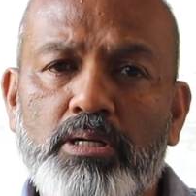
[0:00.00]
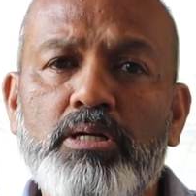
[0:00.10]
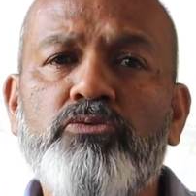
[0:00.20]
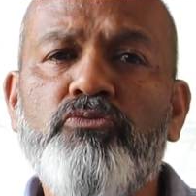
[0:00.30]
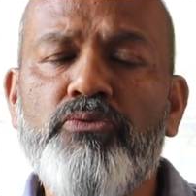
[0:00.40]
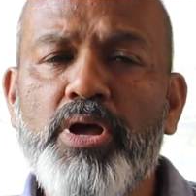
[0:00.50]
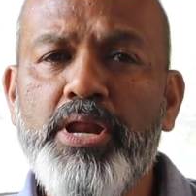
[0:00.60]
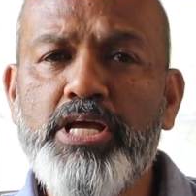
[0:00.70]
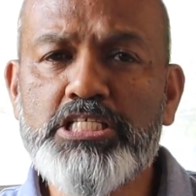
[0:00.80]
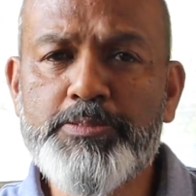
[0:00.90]
a
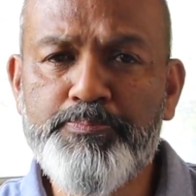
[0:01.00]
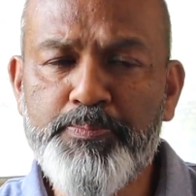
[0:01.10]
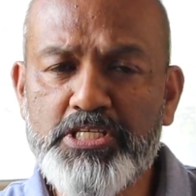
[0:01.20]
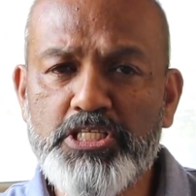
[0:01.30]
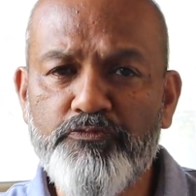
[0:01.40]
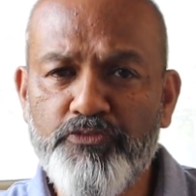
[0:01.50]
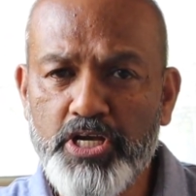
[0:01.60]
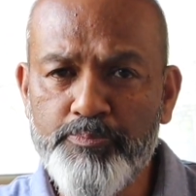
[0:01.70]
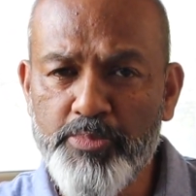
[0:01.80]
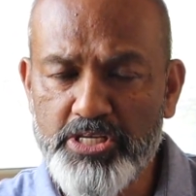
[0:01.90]
very
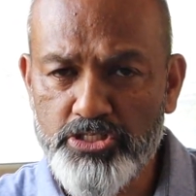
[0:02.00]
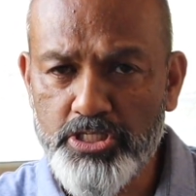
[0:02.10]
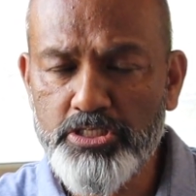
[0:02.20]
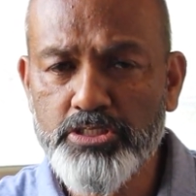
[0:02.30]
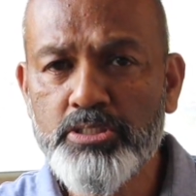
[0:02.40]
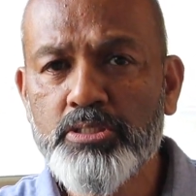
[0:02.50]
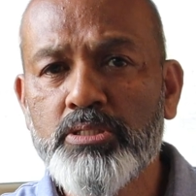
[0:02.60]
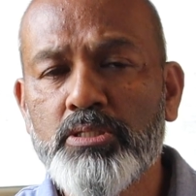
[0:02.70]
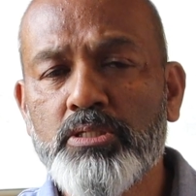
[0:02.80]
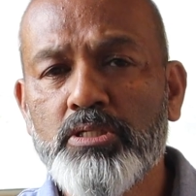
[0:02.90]
specific message
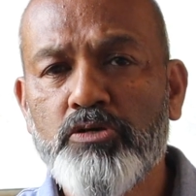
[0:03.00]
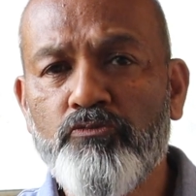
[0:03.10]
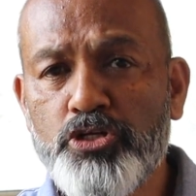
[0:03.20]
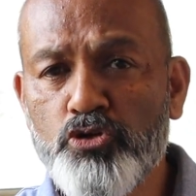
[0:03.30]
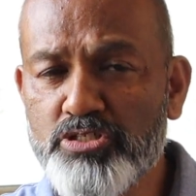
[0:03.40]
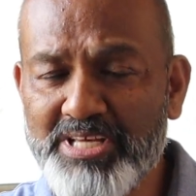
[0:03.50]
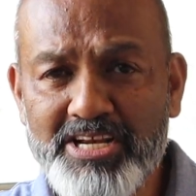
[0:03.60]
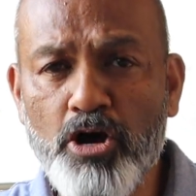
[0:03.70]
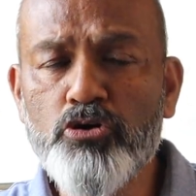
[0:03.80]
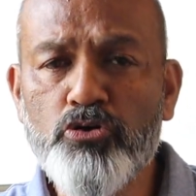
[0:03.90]
which you
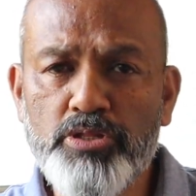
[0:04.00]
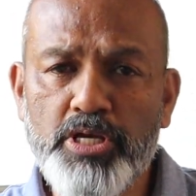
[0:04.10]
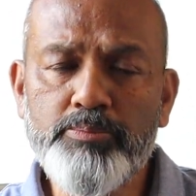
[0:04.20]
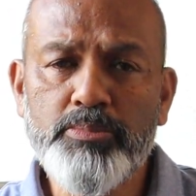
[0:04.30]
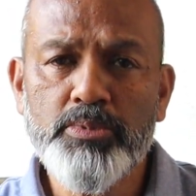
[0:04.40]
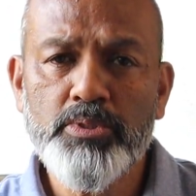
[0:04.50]
send out to them,